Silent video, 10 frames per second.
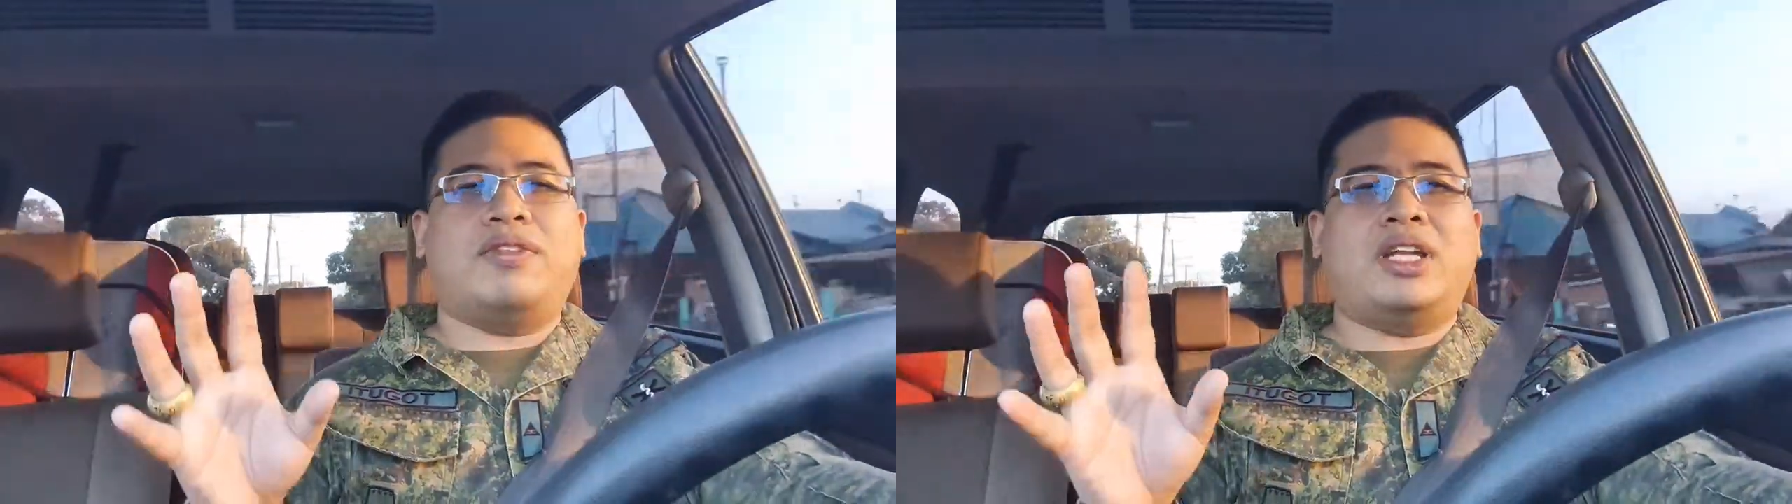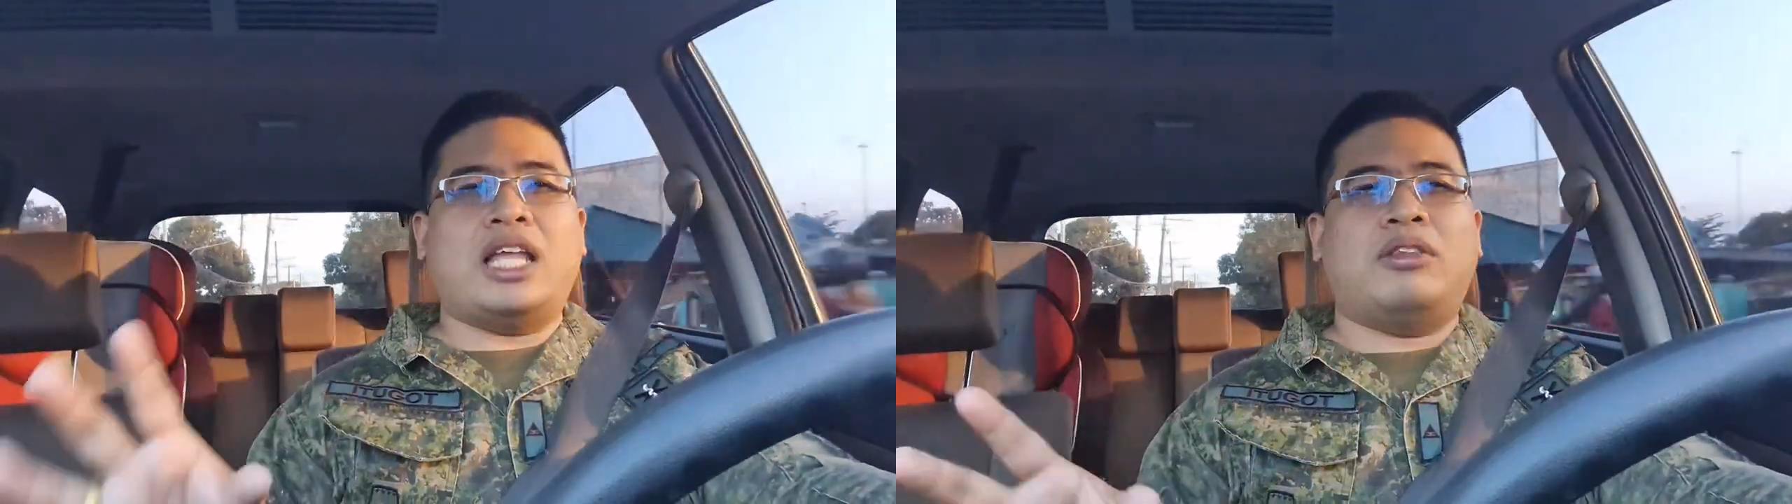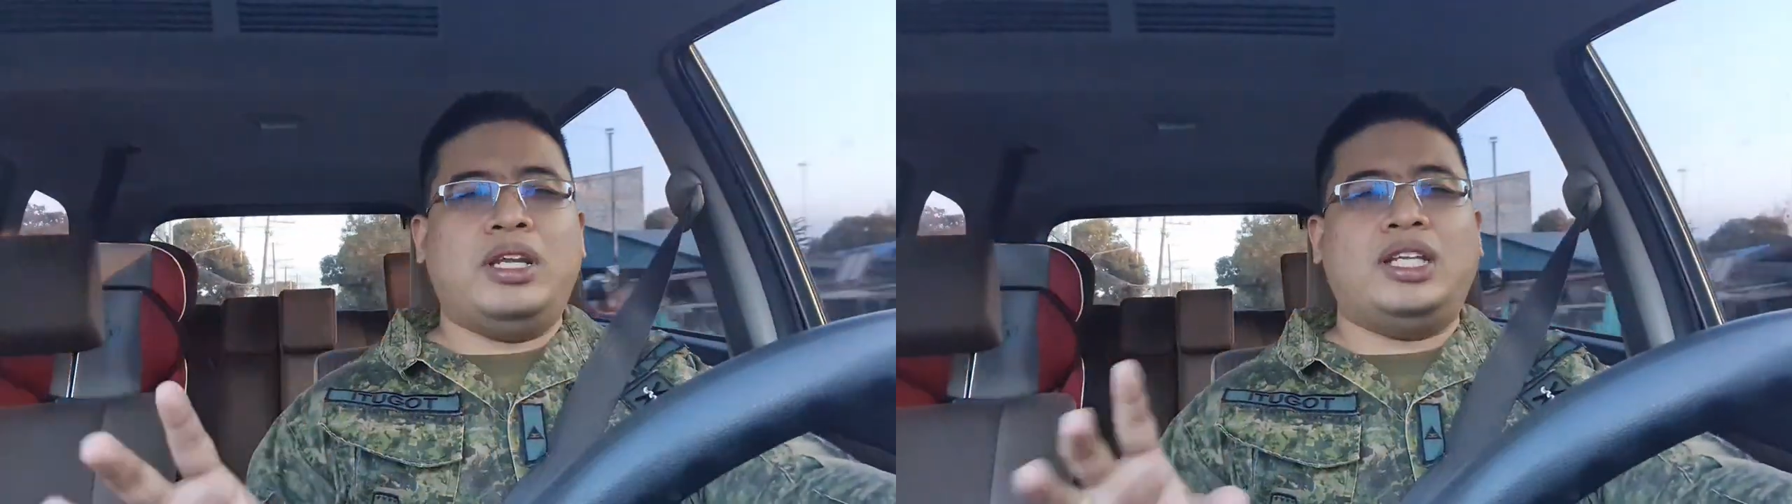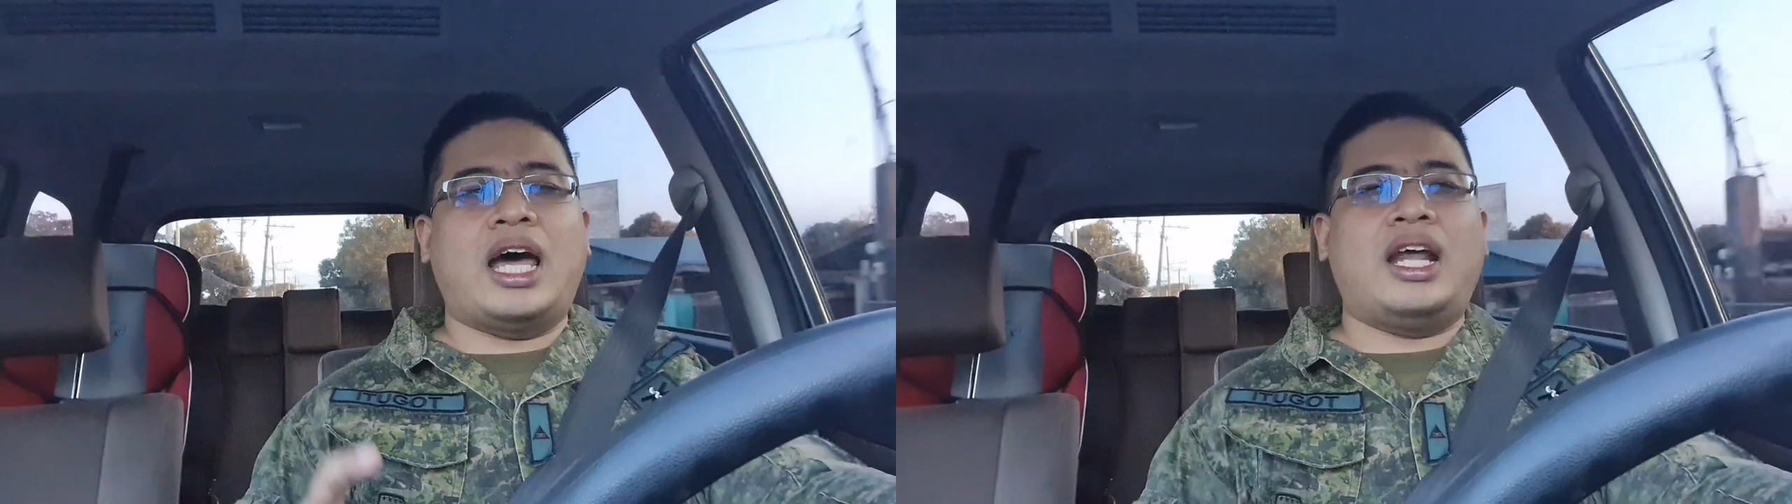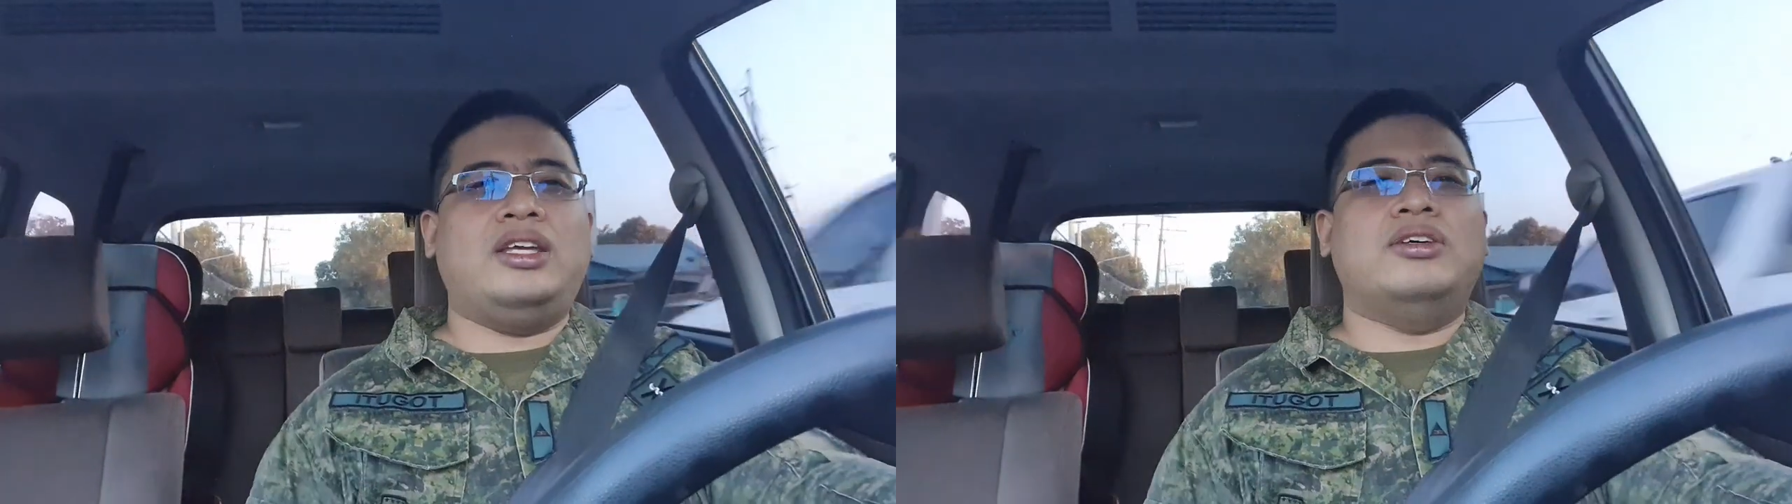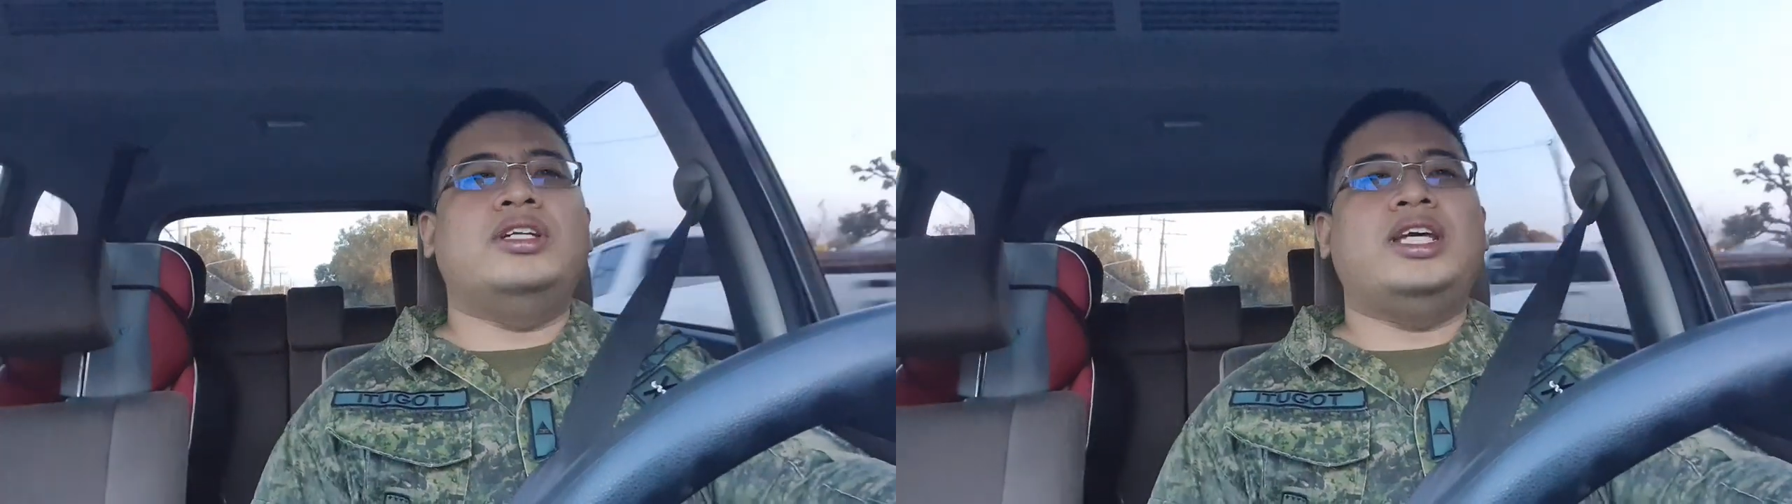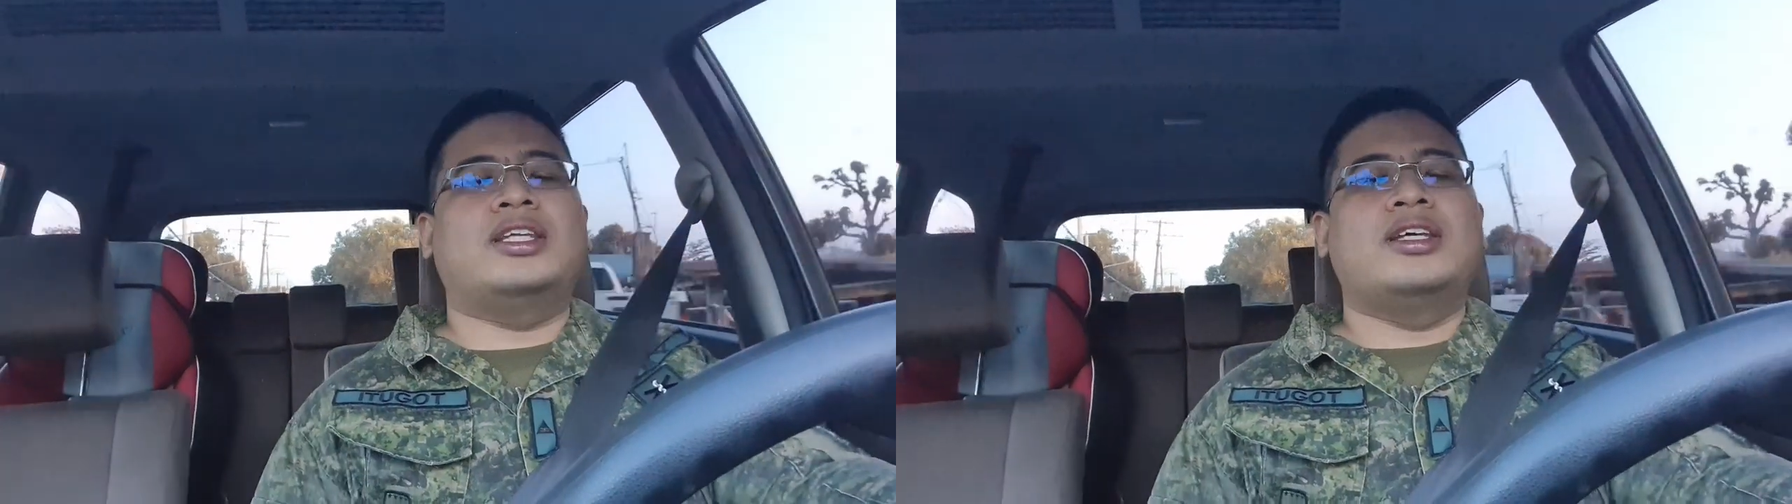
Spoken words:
that military unit.